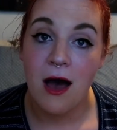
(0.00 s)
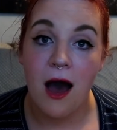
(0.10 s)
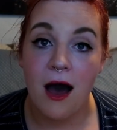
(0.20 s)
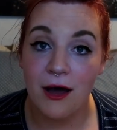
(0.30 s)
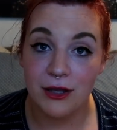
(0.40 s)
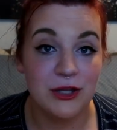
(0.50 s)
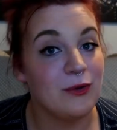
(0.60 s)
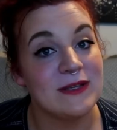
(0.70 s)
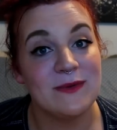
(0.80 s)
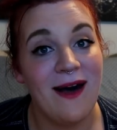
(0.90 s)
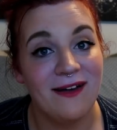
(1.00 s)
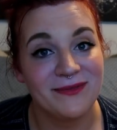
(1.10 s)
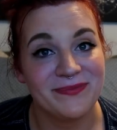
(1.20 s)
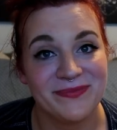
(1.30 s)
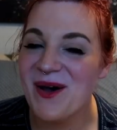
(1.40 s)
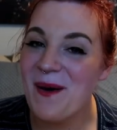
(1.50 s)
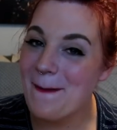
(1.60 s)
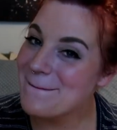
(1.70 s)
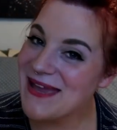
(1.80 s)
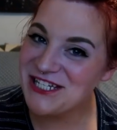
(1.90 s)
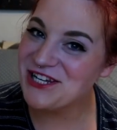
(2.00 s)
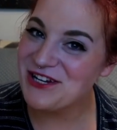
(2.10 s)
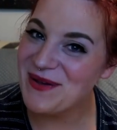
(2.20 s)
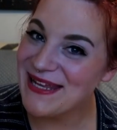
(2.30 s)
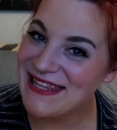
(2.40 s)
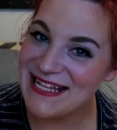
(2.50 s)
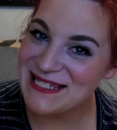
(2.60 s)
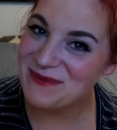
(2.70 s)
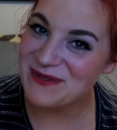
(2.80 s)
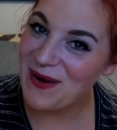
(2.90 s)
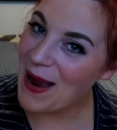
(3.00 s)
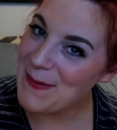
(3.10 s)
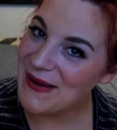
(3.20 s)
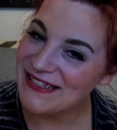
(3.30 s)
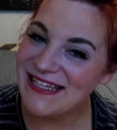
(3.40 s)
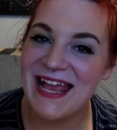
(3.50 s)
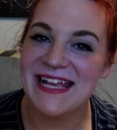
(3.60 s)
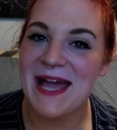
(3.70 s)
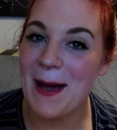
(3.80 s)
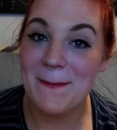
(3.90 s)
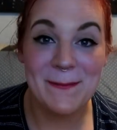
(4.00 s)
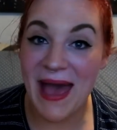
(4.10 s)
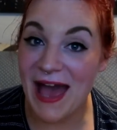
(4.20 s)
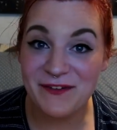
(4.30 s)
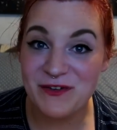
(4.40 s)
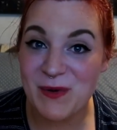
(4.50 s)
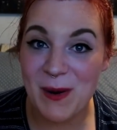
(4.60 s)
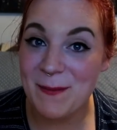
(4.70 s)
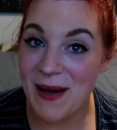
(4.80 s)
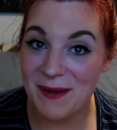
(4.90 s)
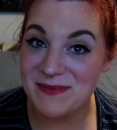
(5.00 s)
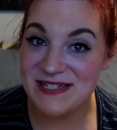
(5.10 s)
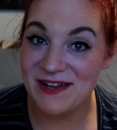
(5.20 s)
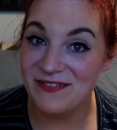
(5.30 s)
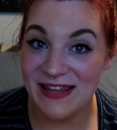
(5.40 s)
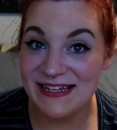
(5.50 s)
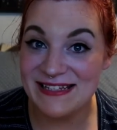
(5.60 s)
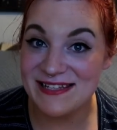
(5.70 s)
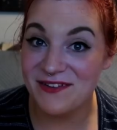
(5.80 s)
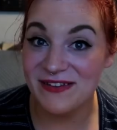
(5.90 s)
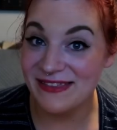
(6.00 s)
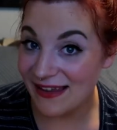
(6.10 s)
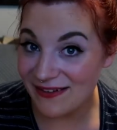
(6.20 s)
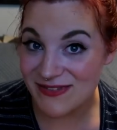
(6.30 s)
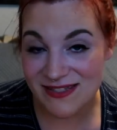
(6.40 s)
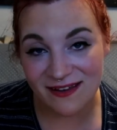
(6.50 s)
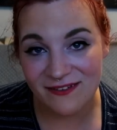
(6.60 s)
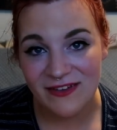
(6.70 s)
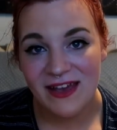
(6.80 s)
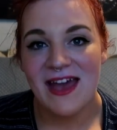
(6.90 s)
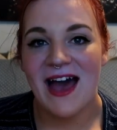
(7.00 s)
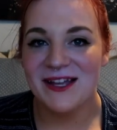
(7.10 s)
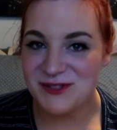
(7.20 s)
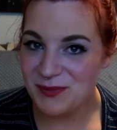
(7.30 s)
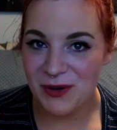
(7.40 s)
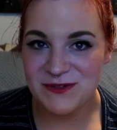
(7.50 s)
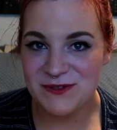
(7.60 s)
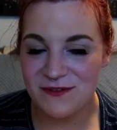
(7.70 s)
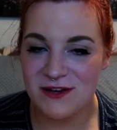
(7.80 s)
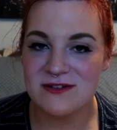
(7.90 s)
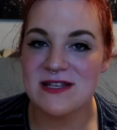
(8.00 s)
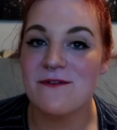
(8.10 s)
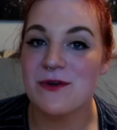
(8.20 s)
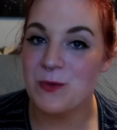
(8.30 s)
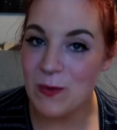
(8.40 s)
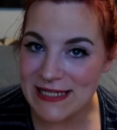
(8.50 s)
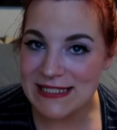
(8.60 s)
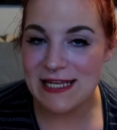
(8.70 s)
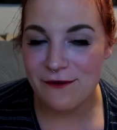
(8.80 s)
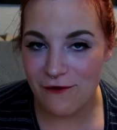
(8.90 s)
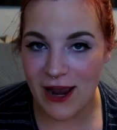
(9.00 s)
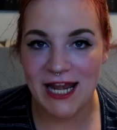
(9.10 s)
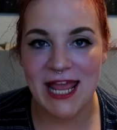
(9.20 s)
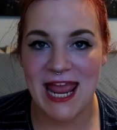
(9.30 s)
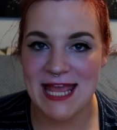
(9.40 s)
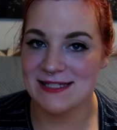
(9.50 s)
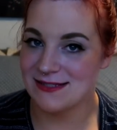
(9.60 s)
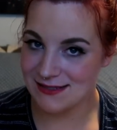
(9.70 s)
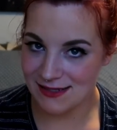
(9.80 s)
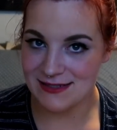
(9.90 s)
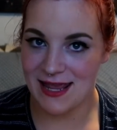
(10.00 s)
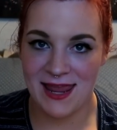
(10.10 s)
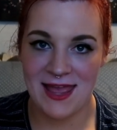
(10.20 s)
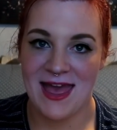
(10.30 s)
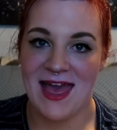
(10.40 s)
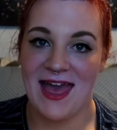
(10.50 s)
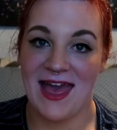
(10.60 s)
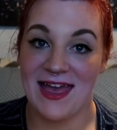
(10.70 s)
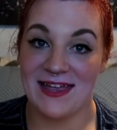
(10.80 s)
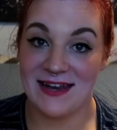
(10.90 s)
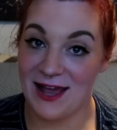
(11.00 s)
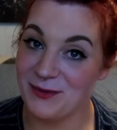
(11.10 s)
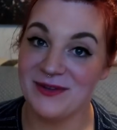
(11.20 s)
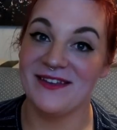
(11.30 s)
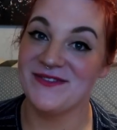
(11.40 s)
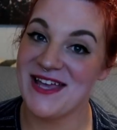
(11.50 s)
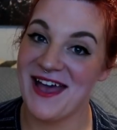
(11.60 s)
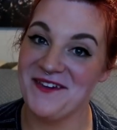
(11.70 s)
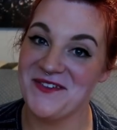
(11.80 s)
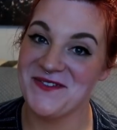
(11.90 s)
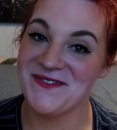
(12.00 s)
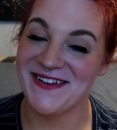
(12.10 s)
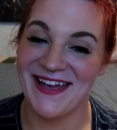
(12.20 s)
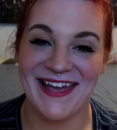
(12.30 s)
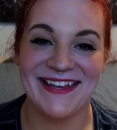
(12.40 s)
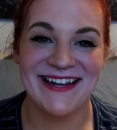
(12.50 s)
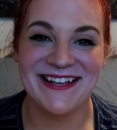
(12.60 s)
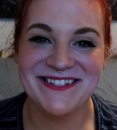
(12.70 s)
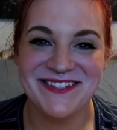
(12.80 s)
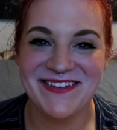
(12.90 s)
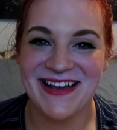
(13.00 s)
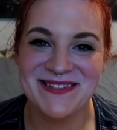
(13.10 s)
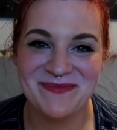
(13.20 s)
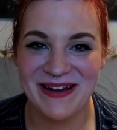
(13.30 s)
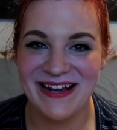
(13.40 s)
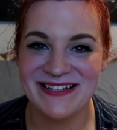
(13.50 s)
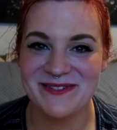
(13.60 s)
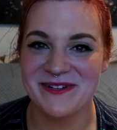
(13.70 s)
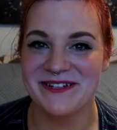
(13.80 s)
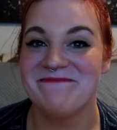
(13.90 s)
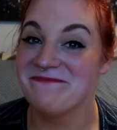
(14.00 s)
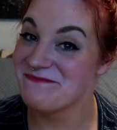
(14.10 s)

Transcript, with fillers: uh, you as well. So make sure you hit that subscribe button and come back for more mom stuff, lady stuff, and life stuff. I do post new videos every Wednesday, Friday, and Sunday, and I would love to have you. And I'll see you guys in my next one.